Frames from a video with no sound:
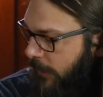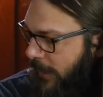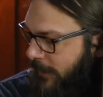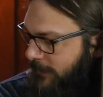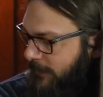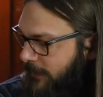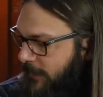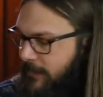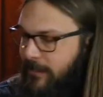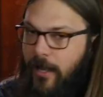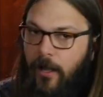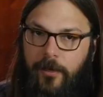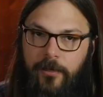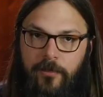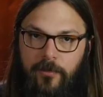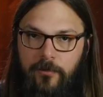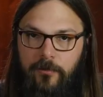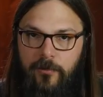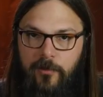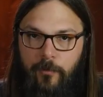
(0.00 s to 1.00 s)
has an
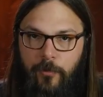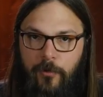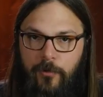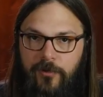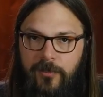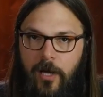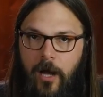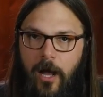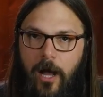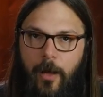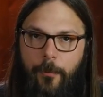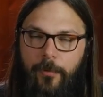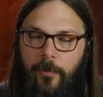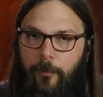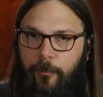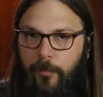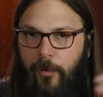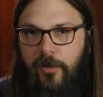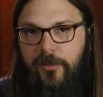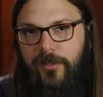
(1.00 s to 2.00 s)
Italian spruce top,
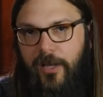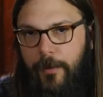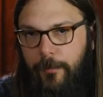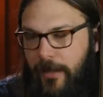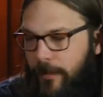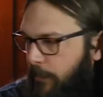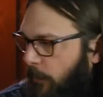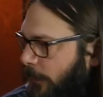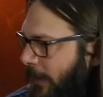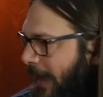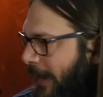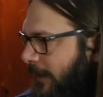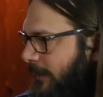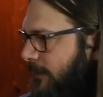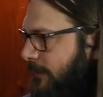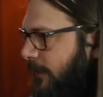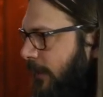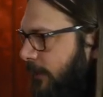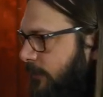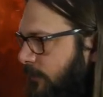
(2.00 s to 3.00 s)
bird's eye maple back and
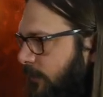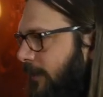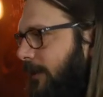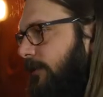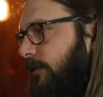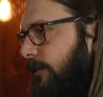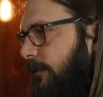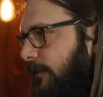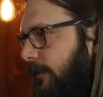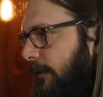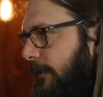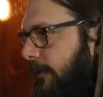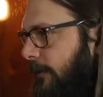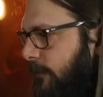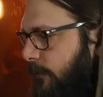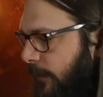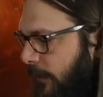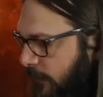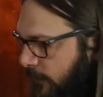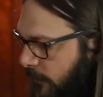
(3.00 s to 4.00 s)
sides. You guys should see this
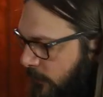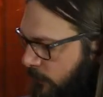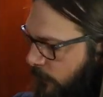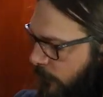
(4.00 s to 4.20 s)
because it's